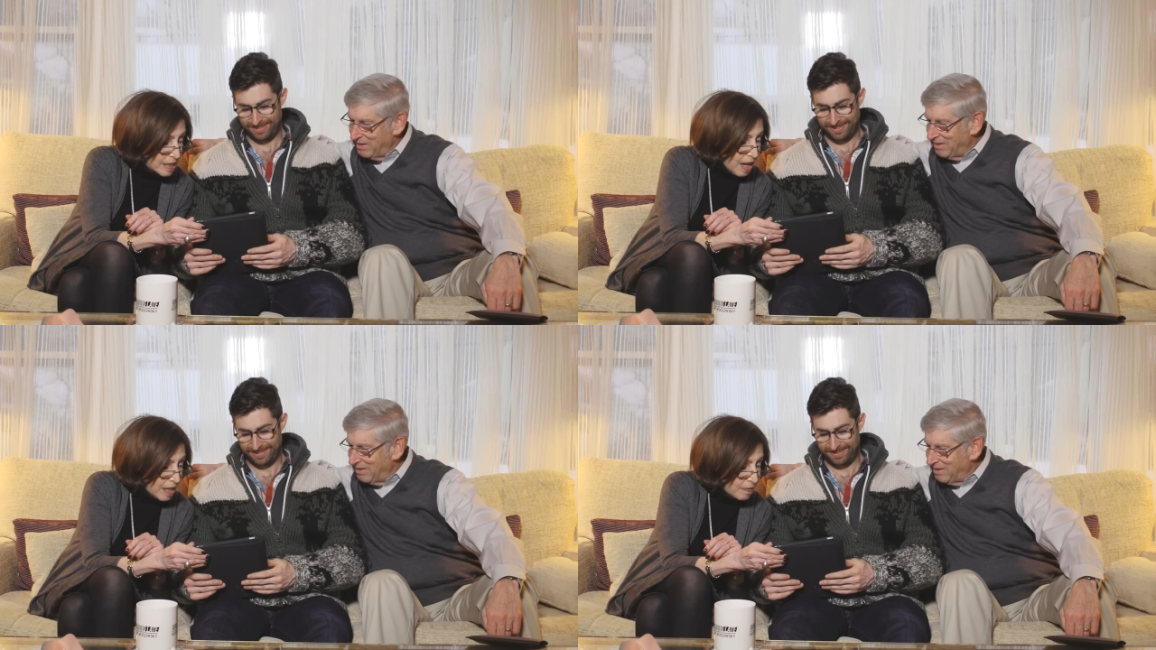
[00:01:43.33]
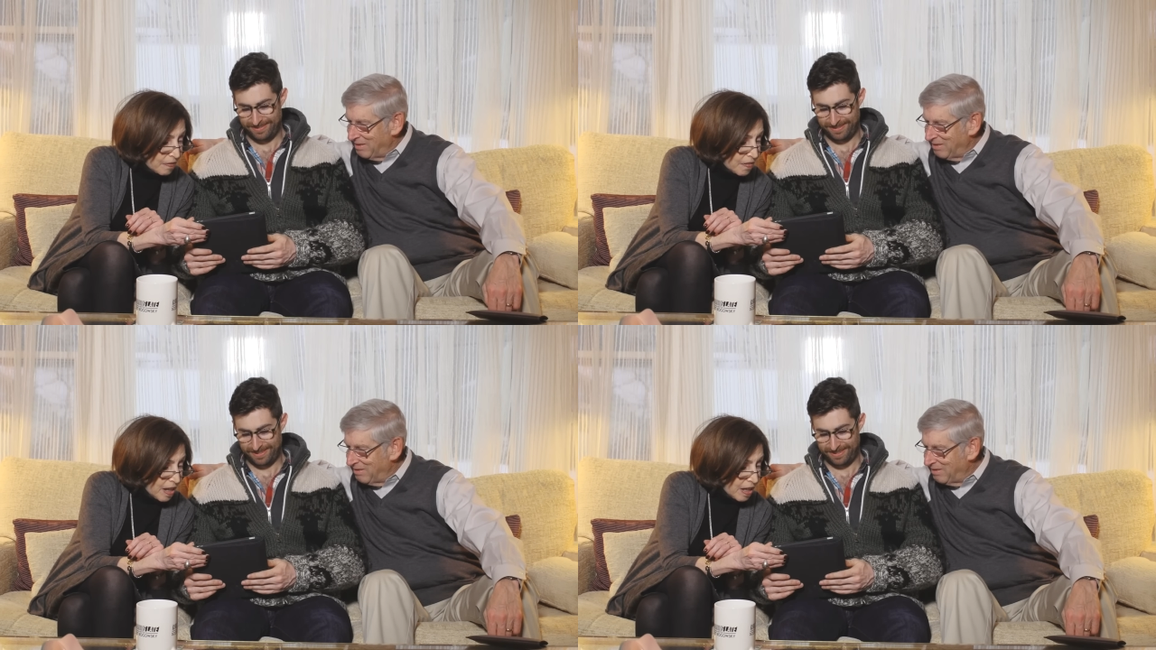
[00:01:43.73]
Speaker 1: I am
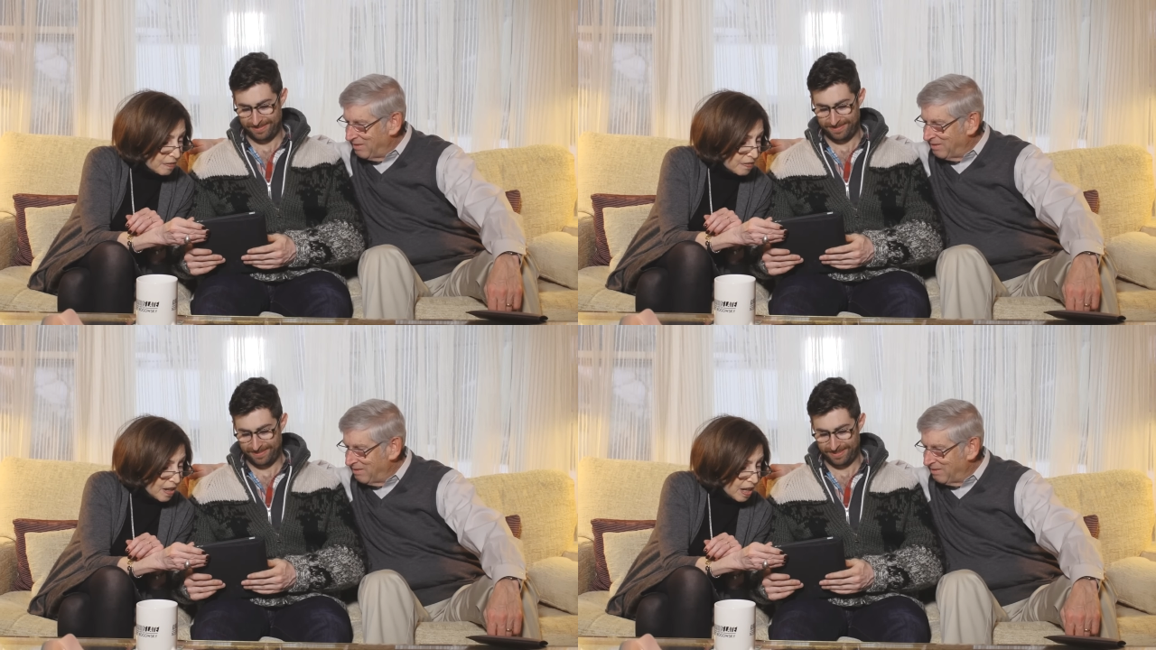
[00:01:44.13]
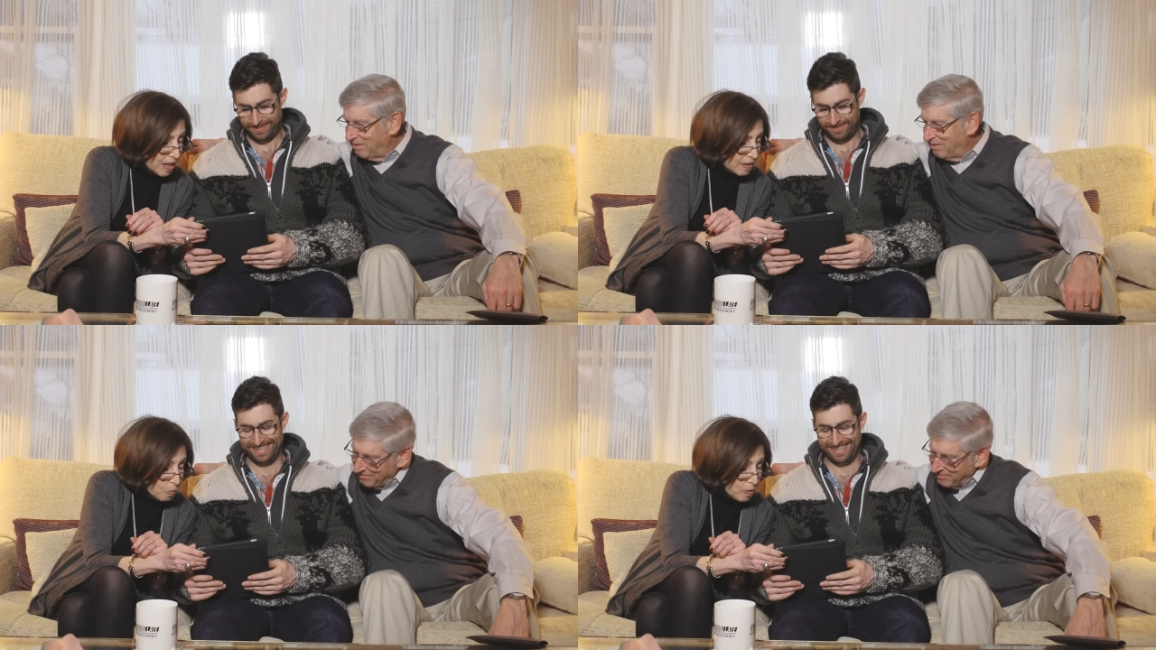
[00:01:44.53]

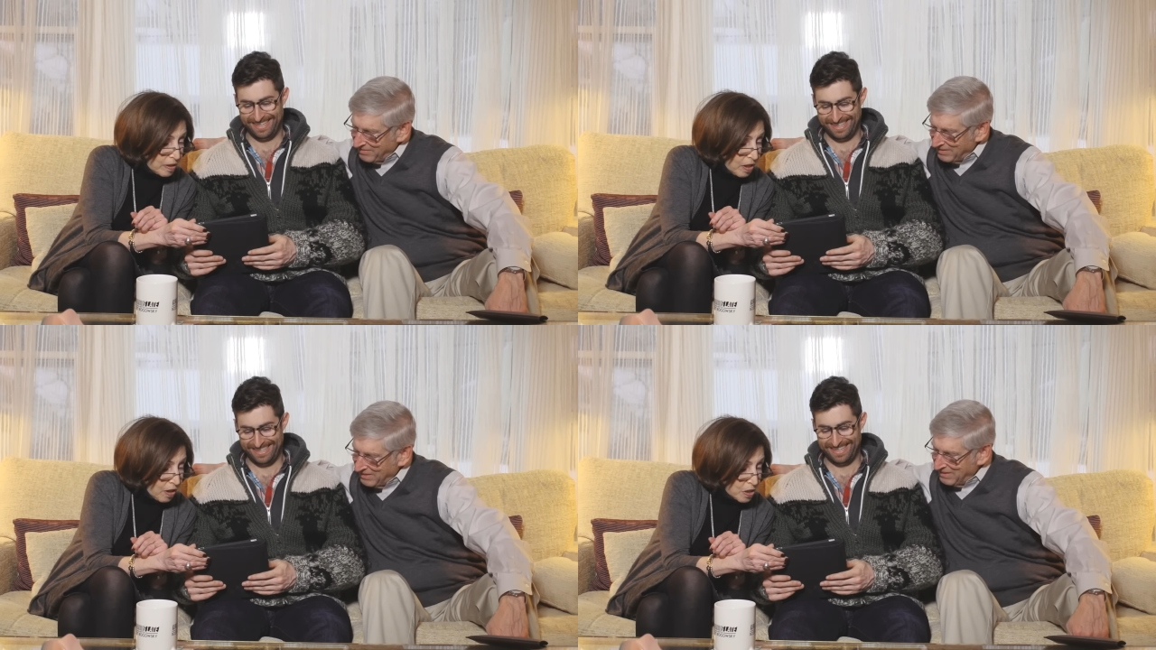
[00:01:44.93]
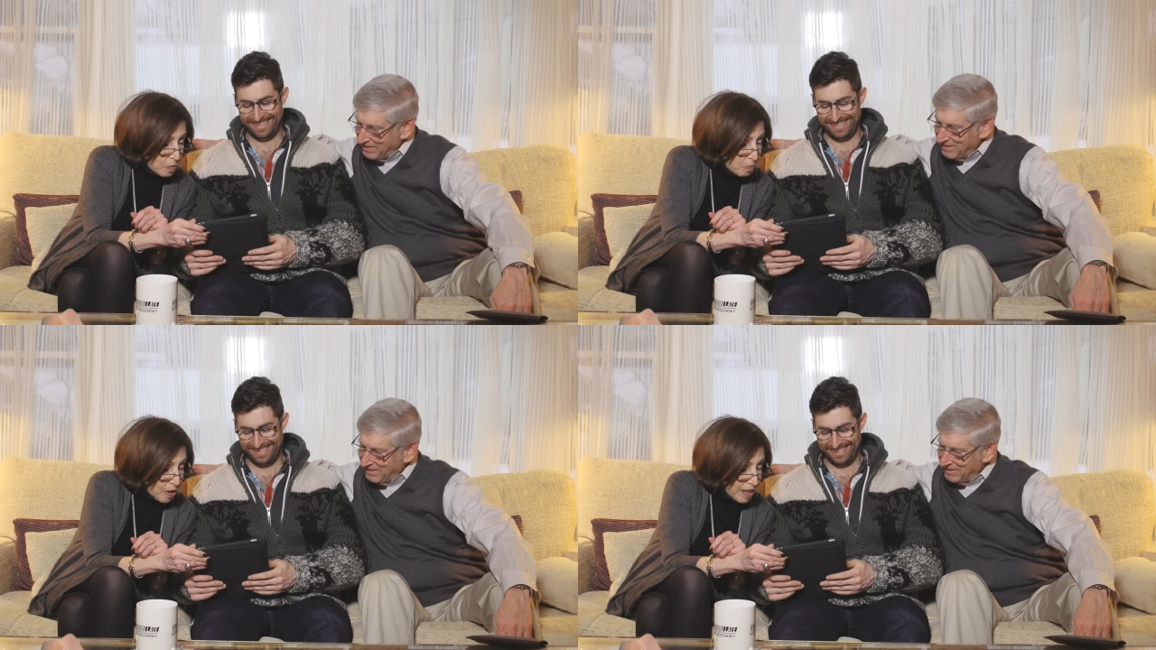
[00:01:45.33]
5'5 with
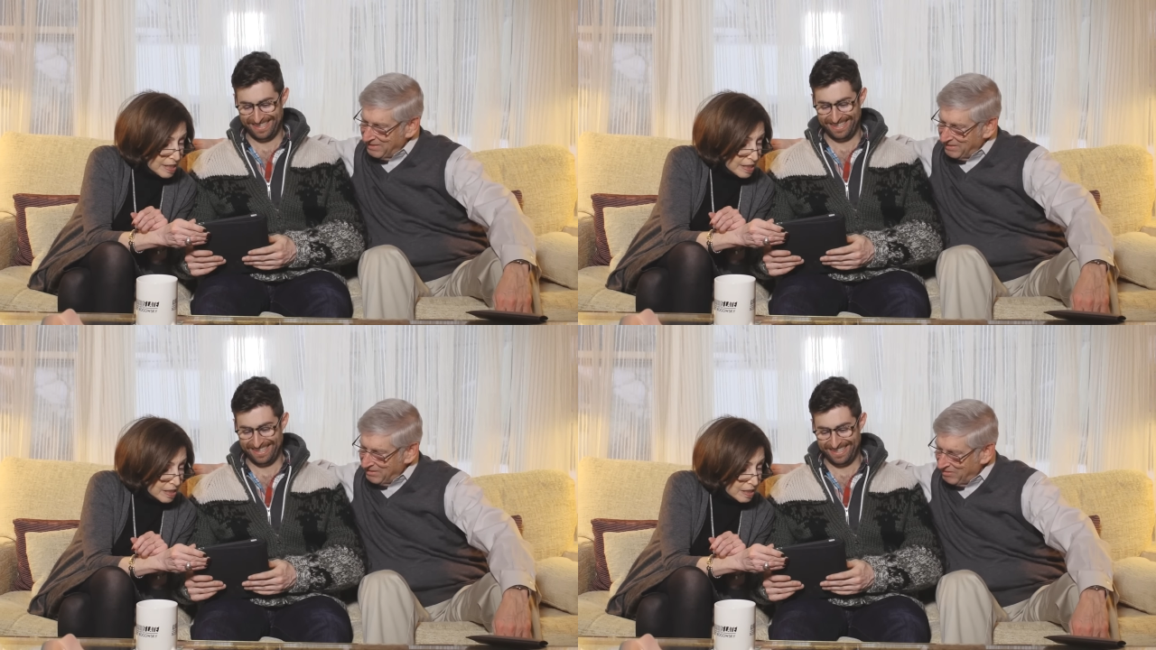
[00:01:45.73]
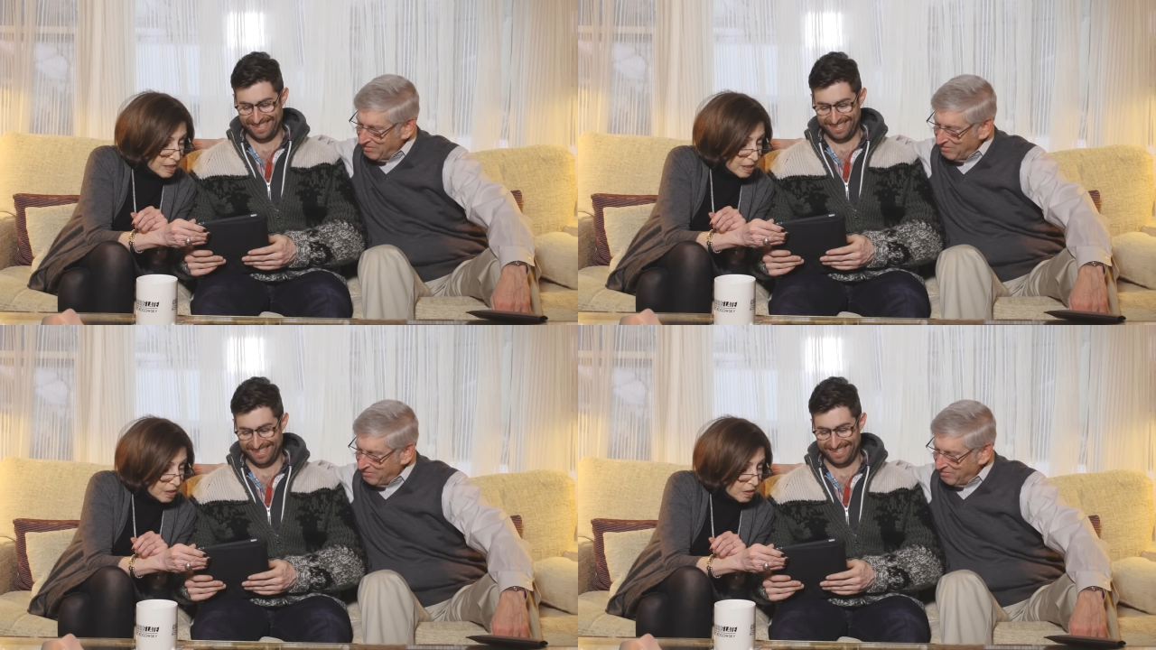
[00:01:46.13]
large
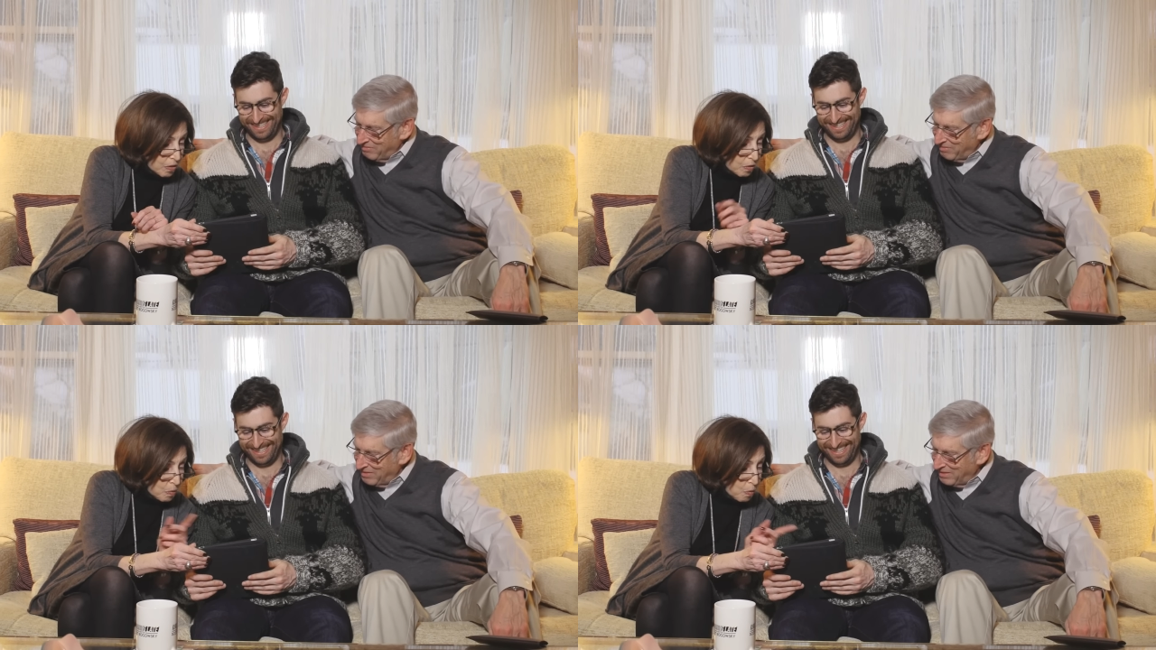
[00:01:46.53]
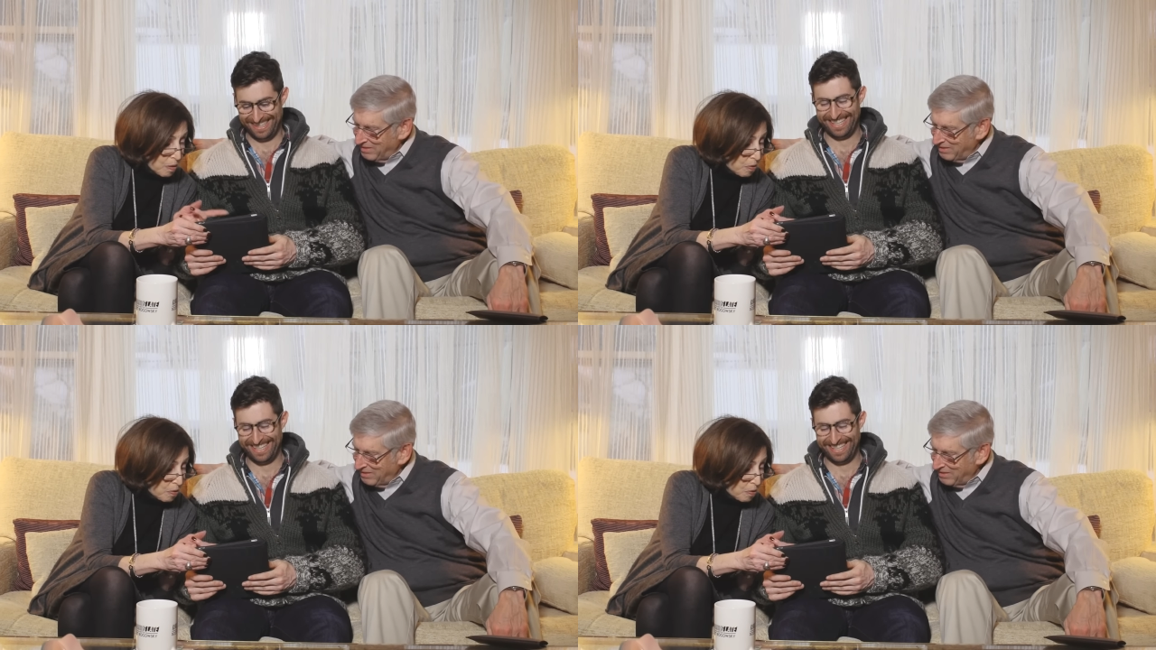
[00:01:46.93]
breasts, only one